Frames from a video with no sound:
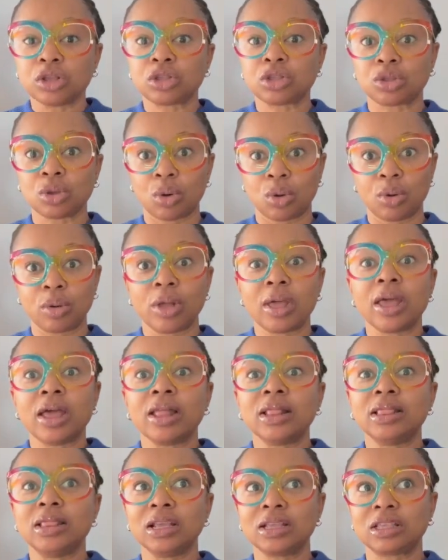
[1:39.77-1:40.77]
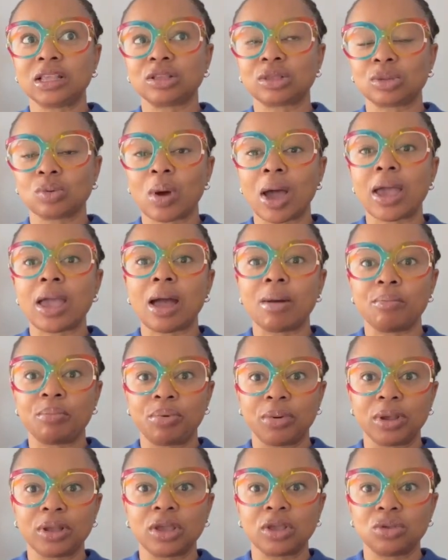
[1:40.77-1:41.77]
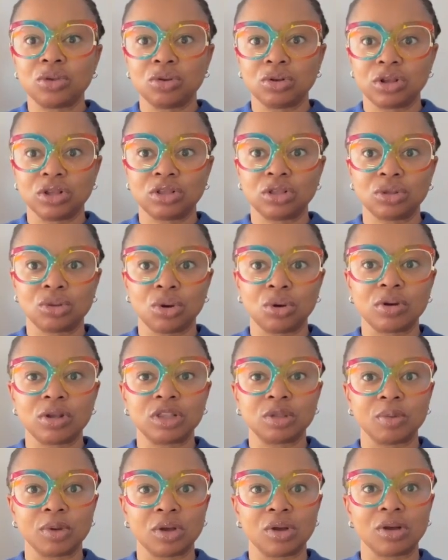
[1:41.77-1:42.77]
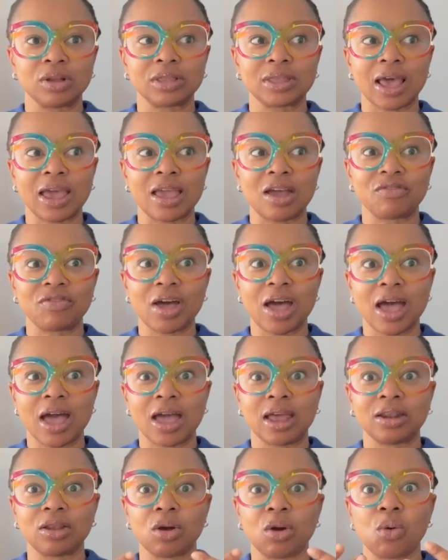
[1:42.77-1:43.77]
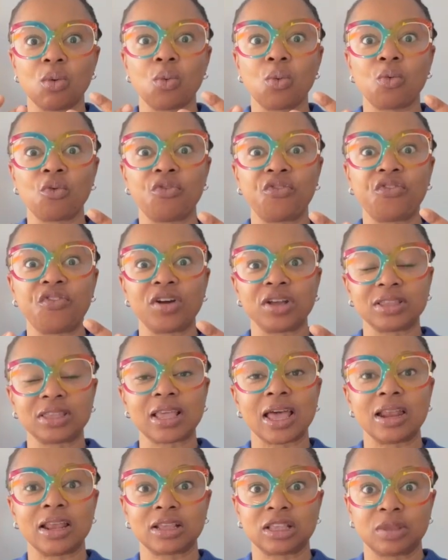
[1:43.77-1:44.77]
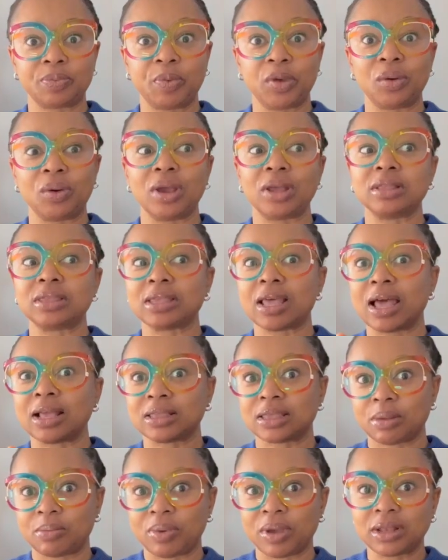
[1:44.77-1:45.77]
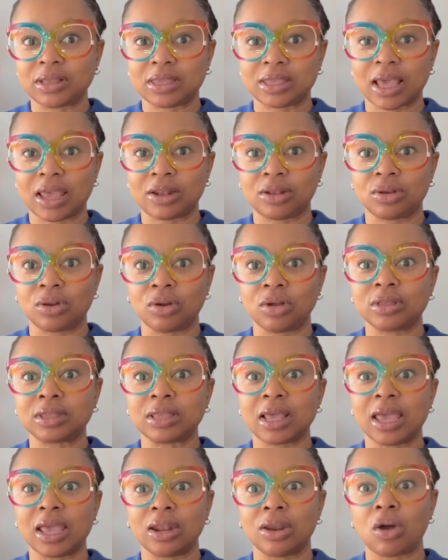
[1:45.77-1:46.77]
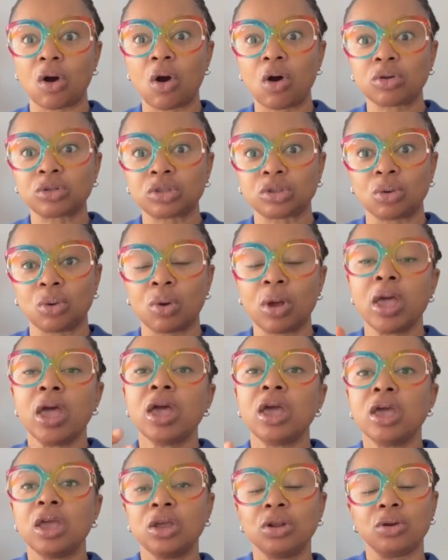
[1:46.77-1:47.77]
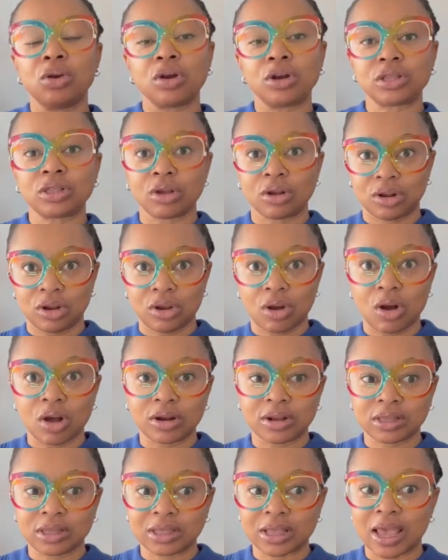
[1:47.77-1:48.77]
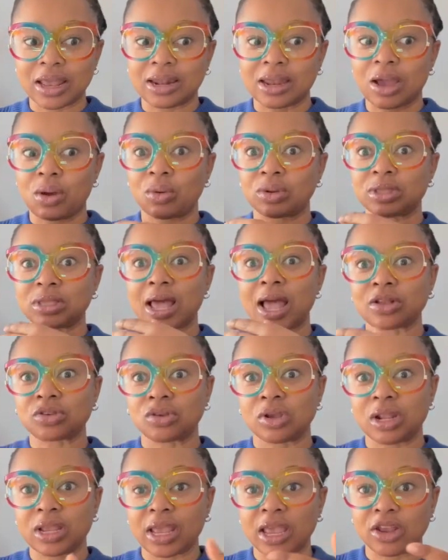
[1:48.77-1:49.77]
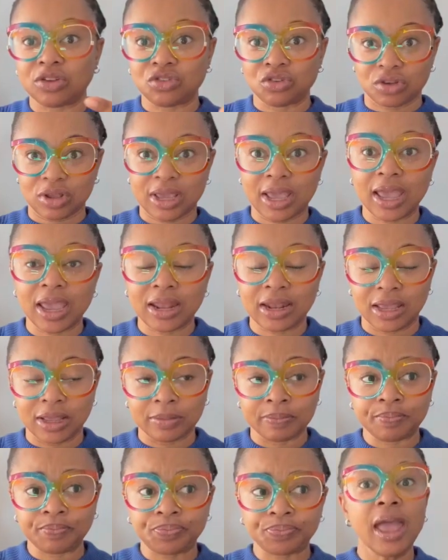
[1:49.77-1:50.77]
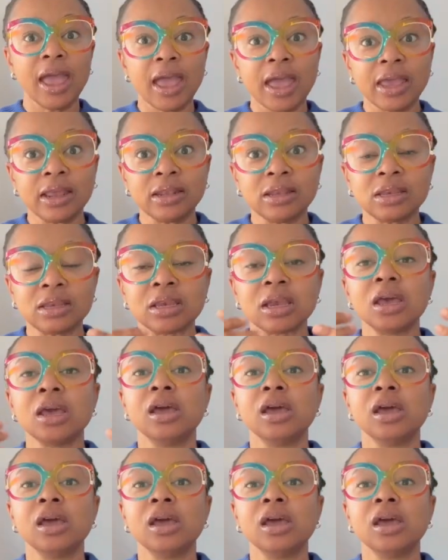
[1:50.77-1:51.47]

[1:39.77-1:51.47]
So this is why I'm bringing you these stories, because I have had first-hand experience as a bedside nurse and also a nurse on the other side that was actually educating and